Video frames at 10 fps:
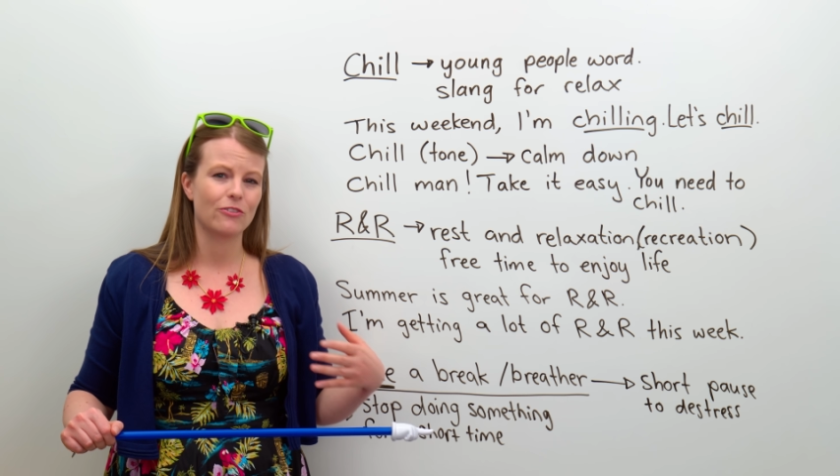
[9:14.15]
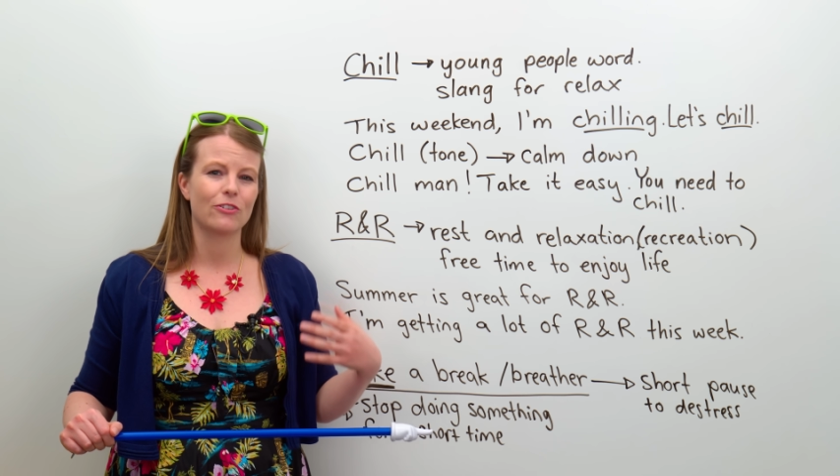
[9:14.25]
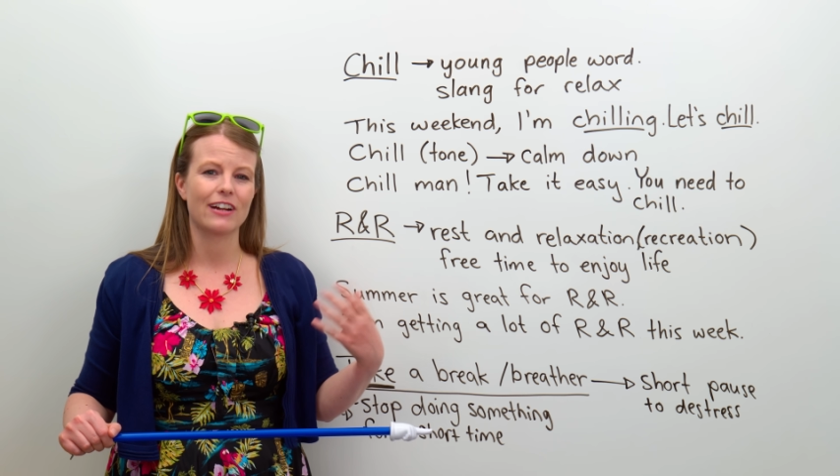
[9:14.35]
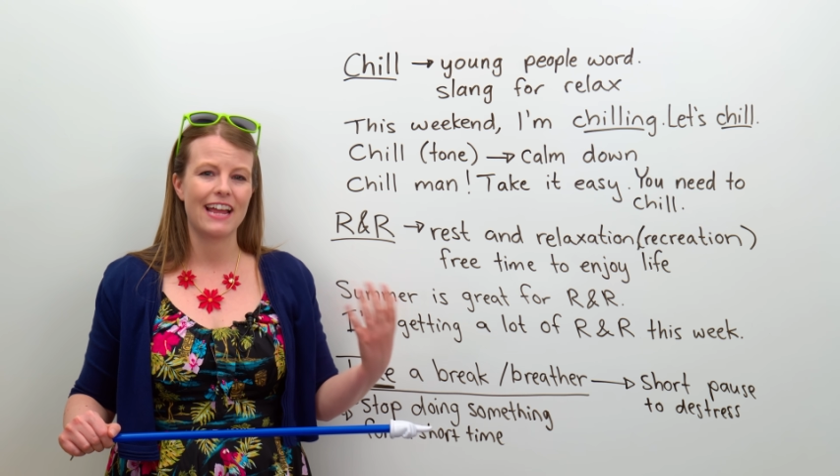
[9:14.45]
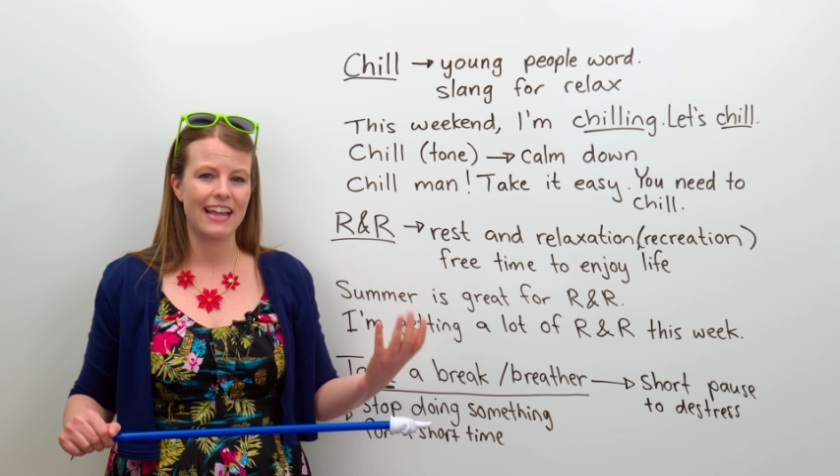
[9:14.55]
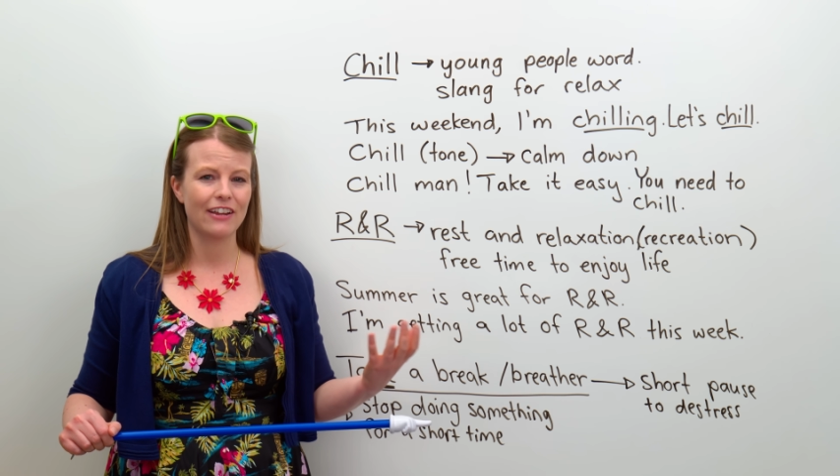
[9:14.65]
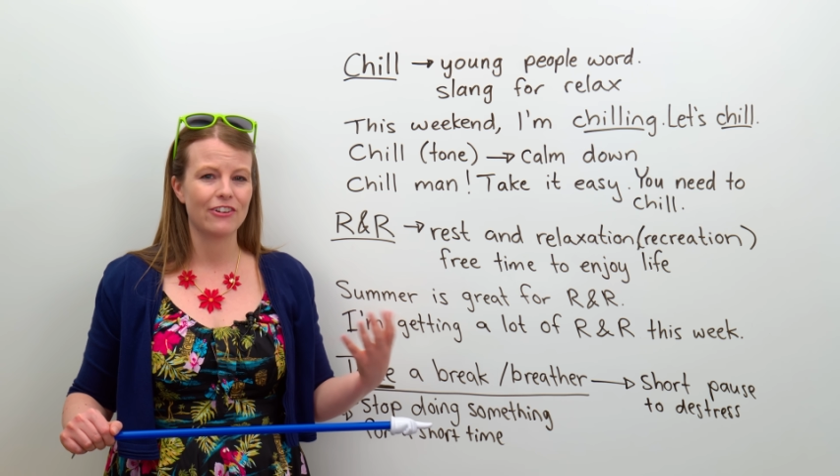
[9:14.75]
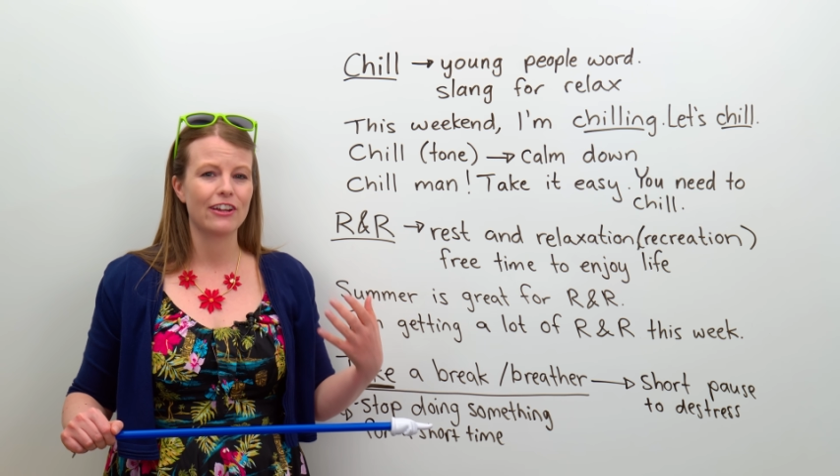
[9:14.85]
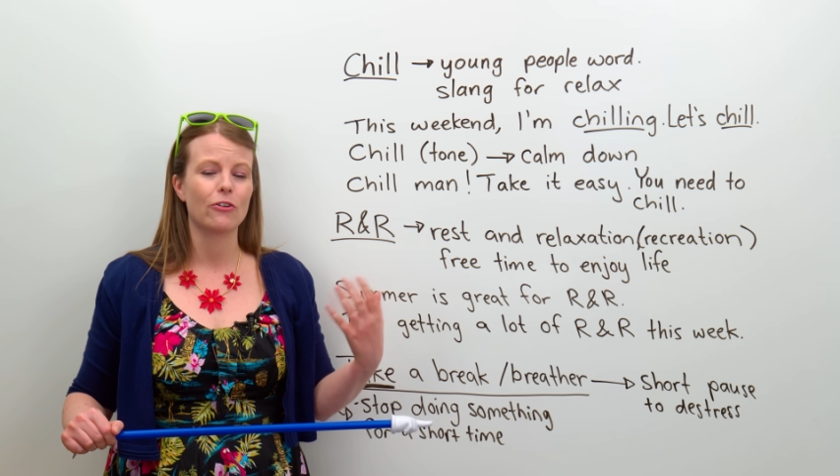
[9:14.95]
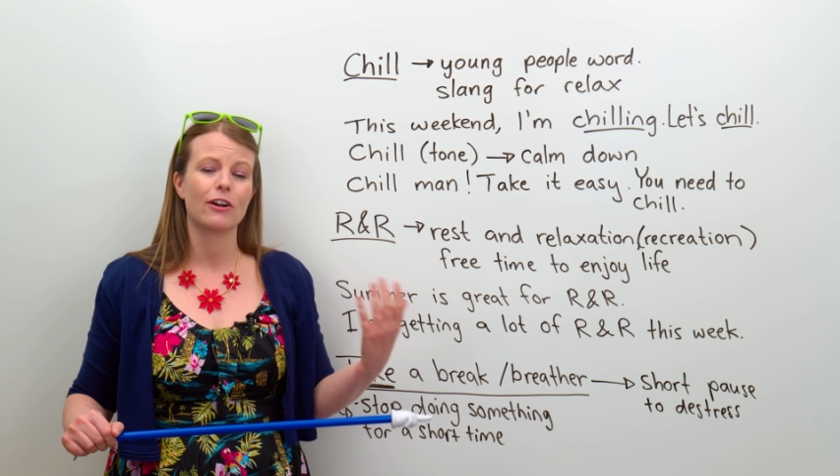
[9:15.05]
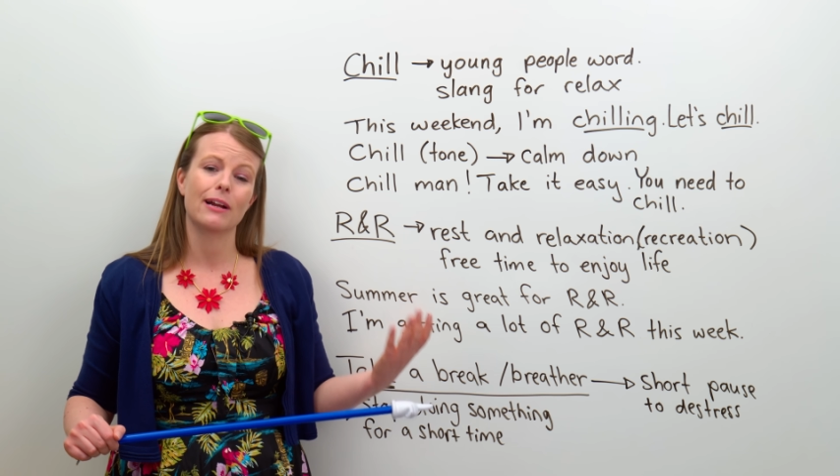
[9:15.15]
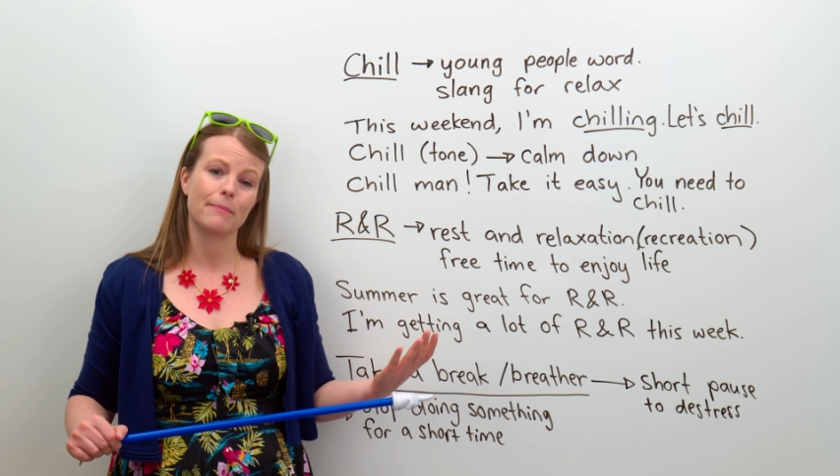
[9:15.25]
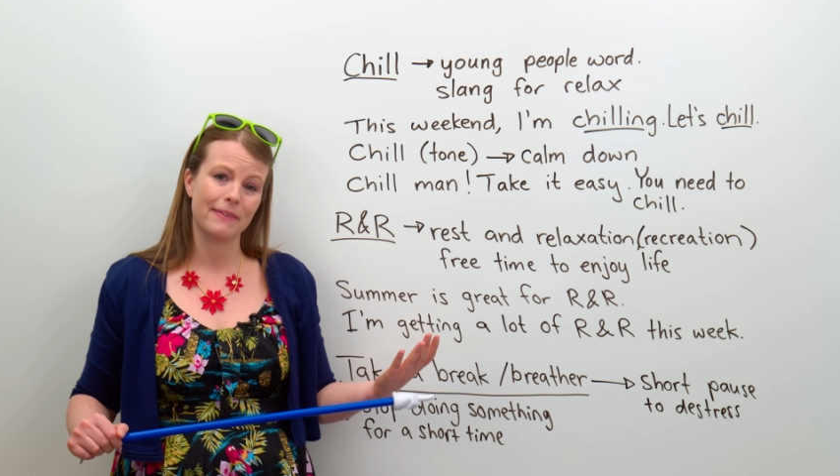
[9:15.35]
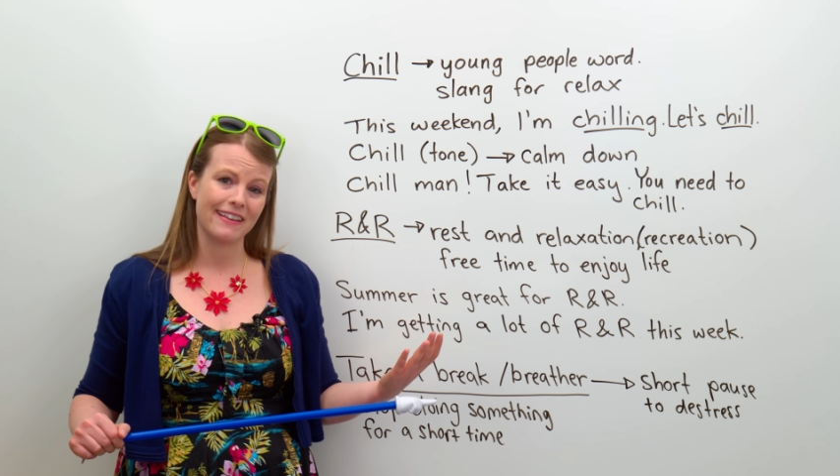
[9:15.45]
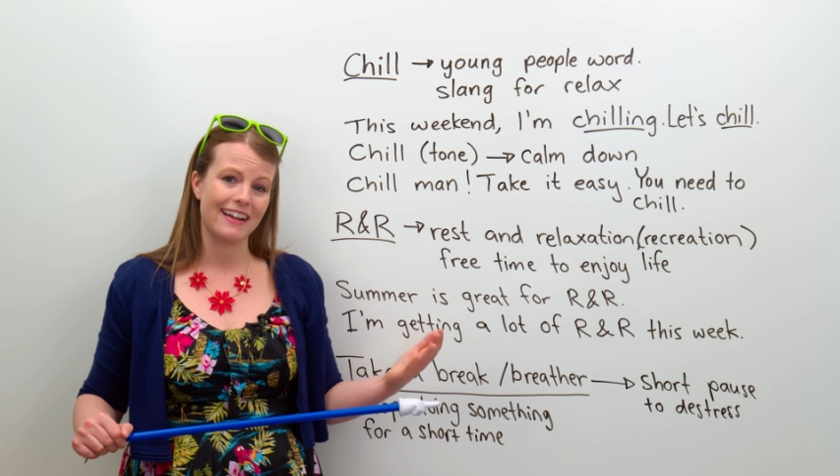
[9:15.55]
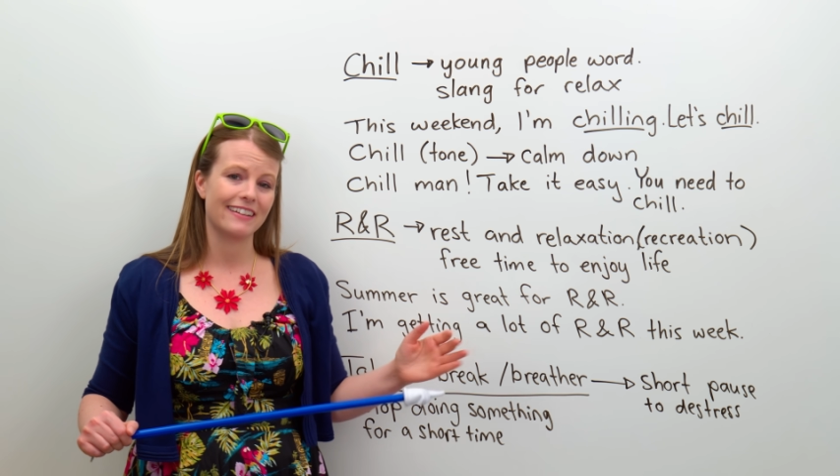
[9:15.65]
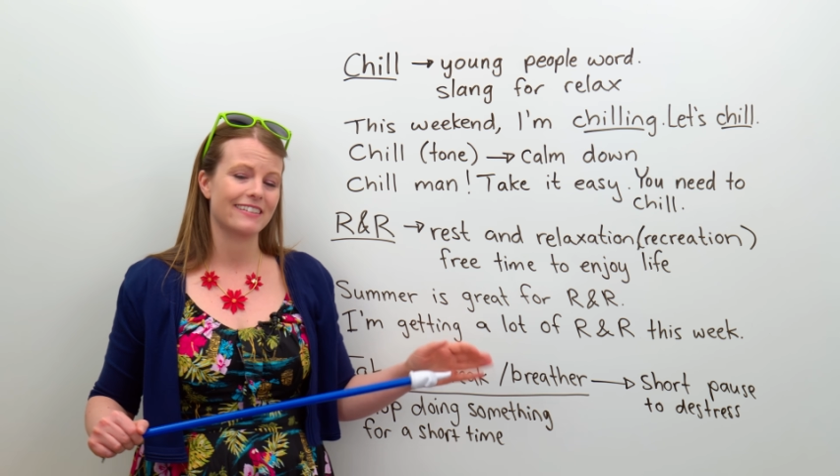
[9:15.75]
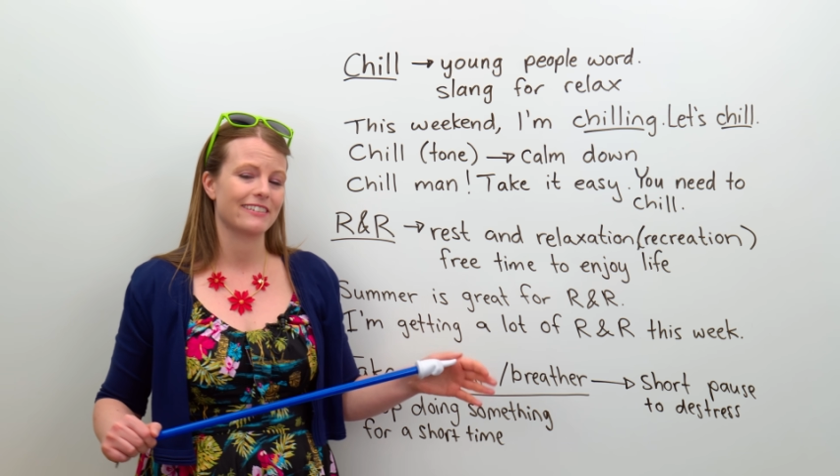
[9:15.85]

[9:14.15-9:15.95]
or angry or upset.